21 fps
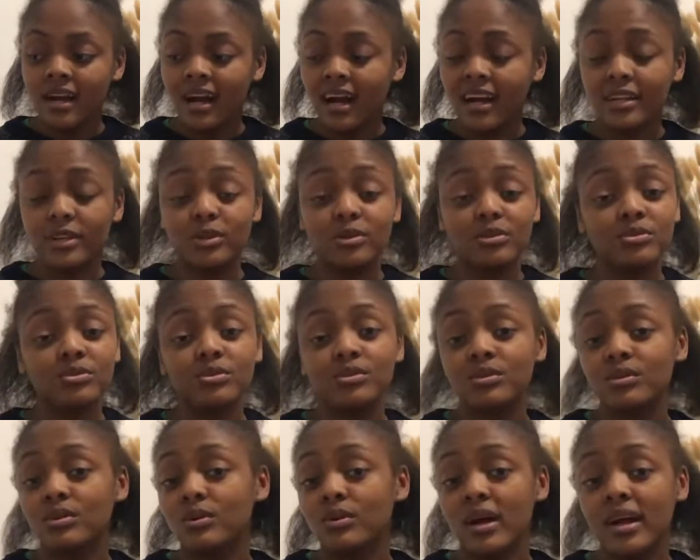I don't
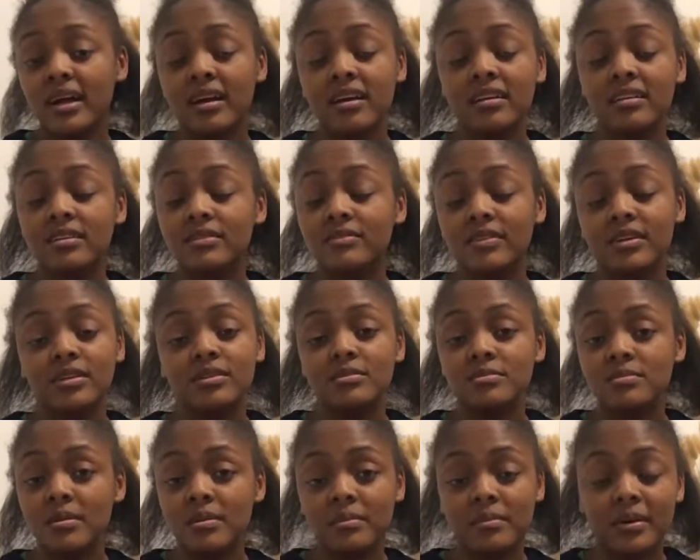know, I can't even
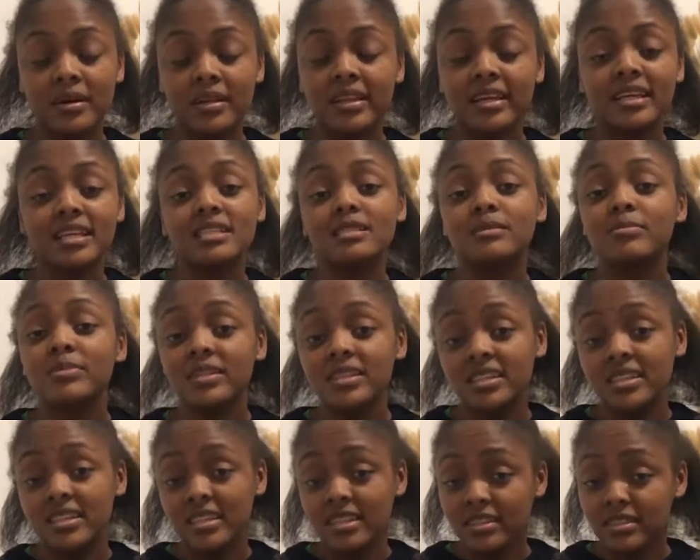remember. Like, it's
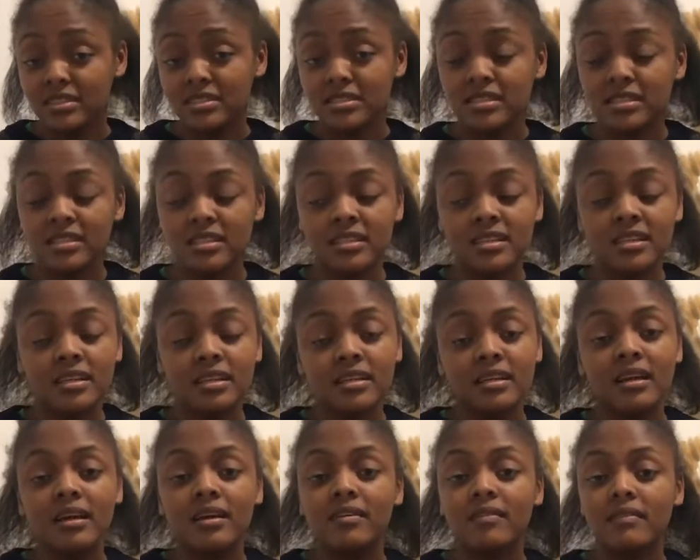been years.
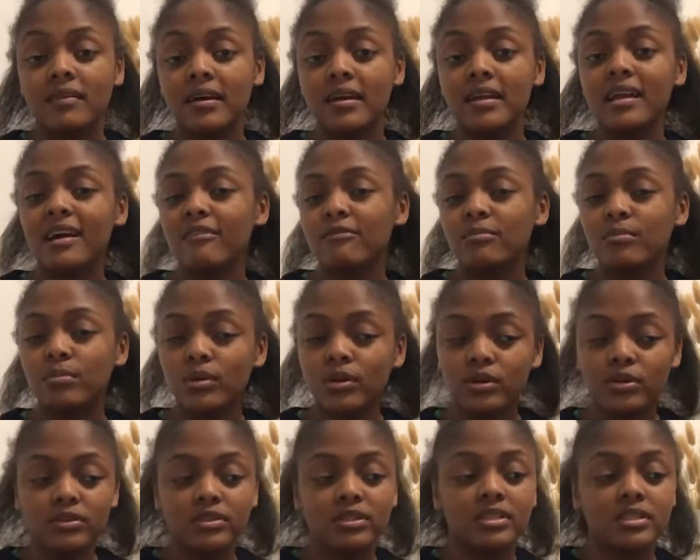Right, I've
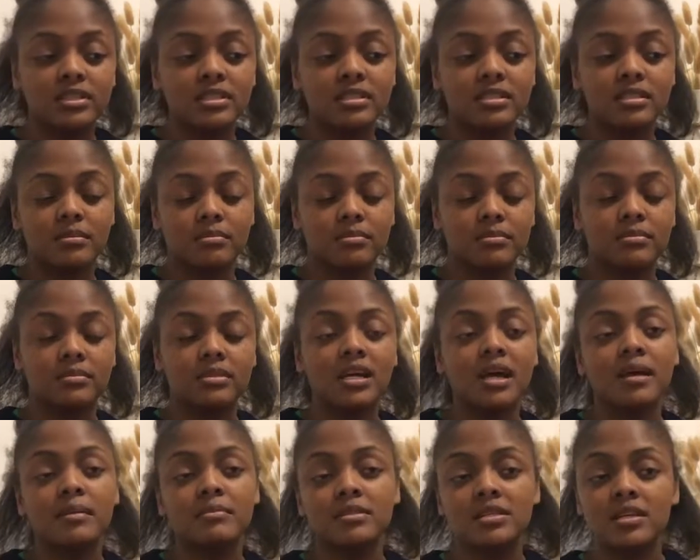blown it
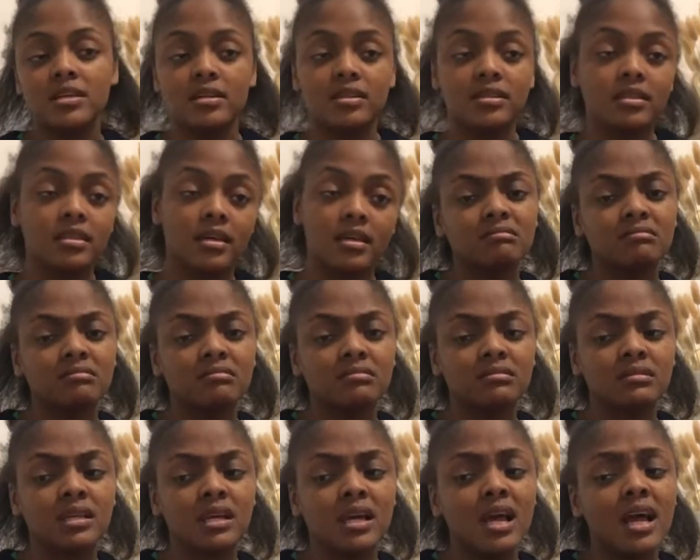sometimes here and there,
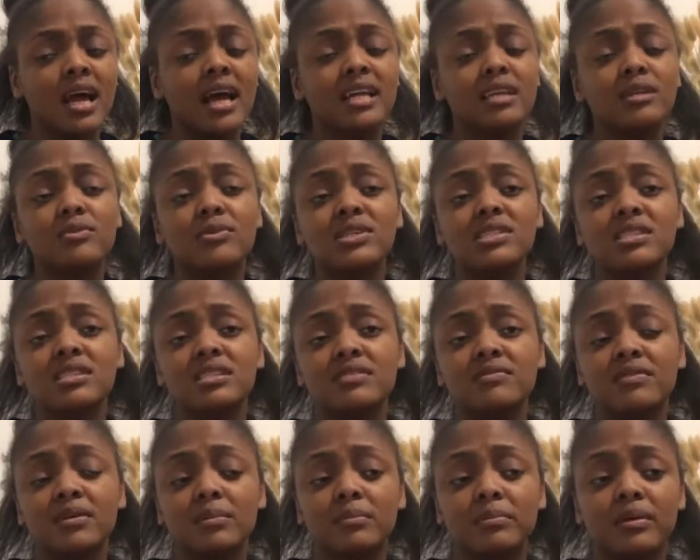and it wasn't
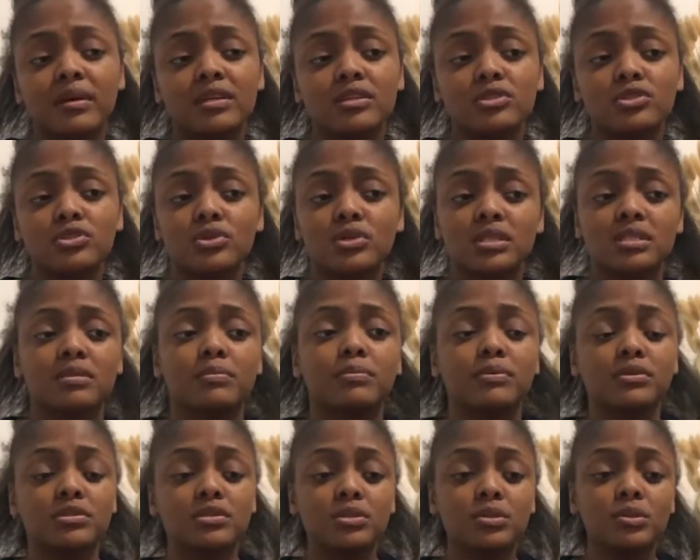even by choice. The
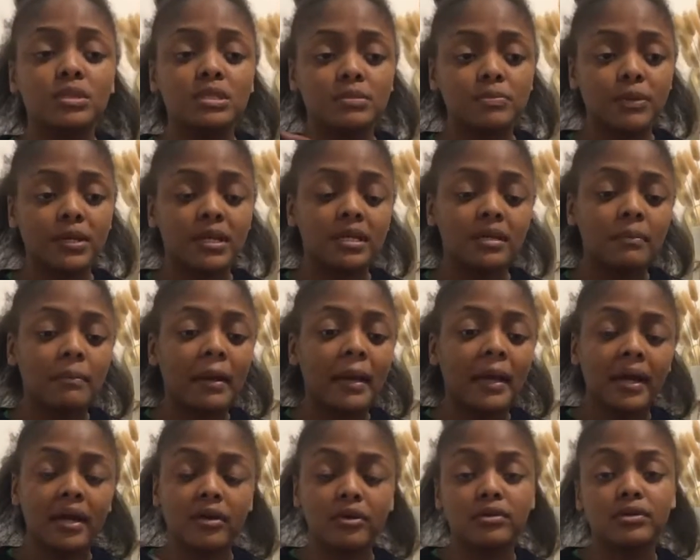person who was braiding my
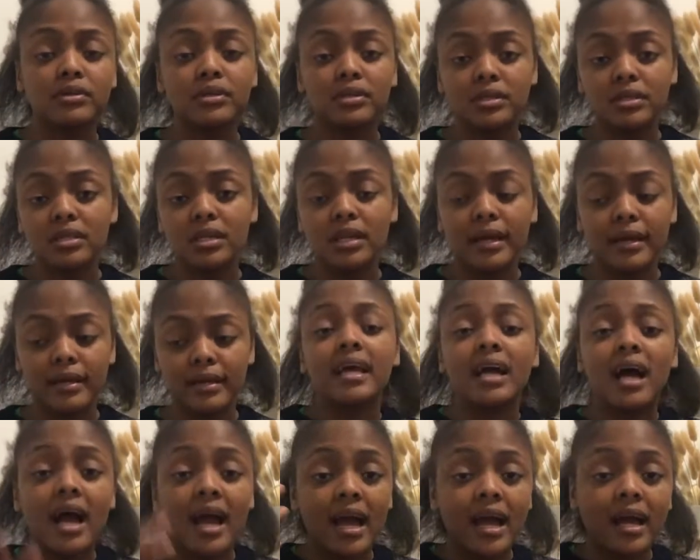hair couldn't, like,
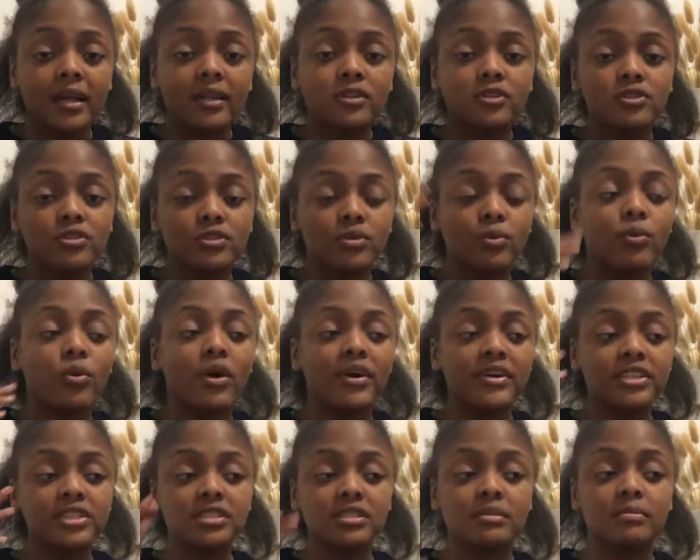I had
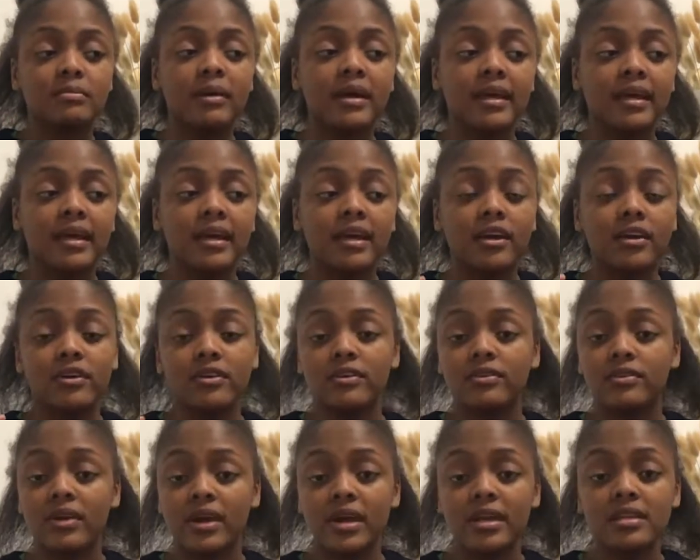washed my hair,
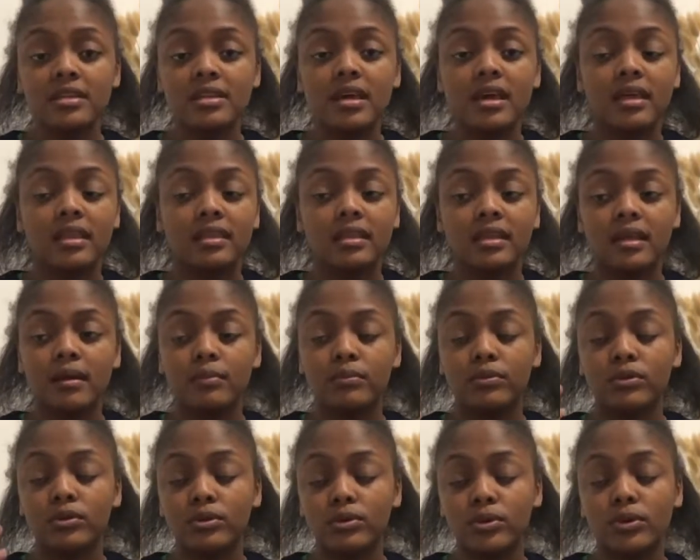right, and then I
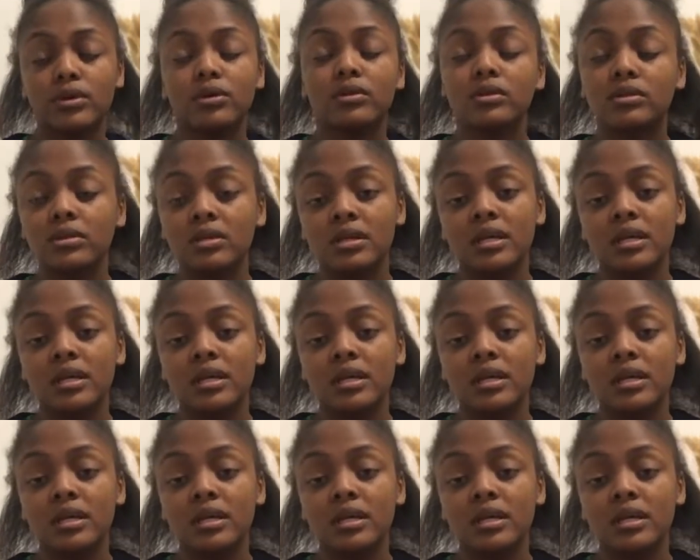put oil,